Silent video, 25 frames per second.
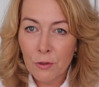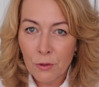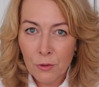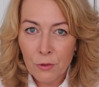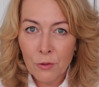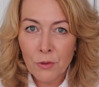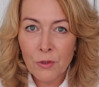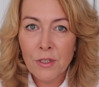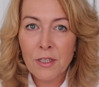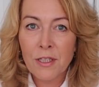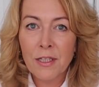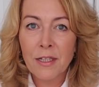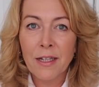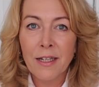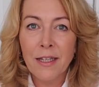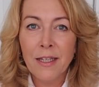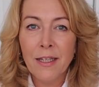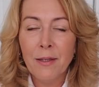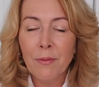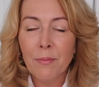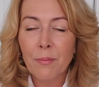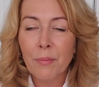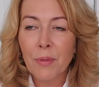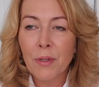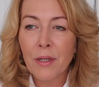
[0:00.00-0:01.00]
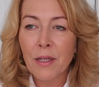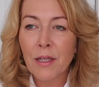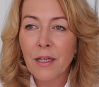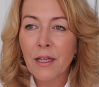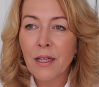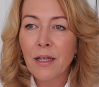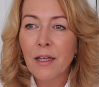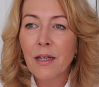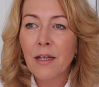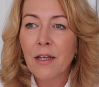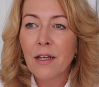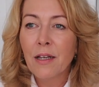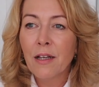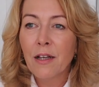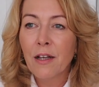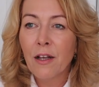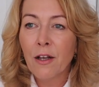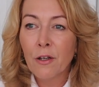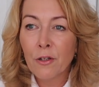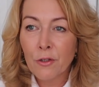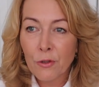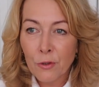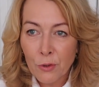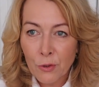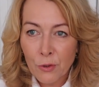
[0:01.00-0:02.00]
good sleep,
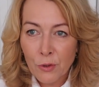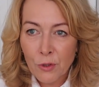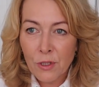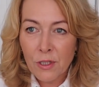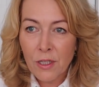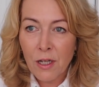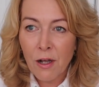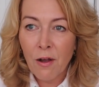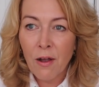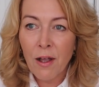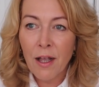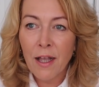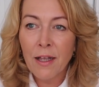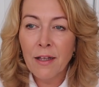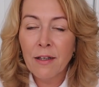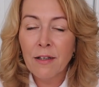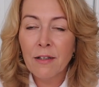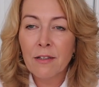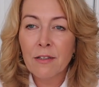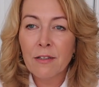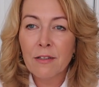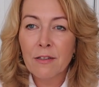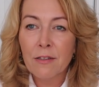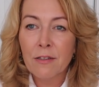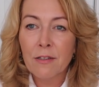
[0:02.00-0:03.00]
a good diet.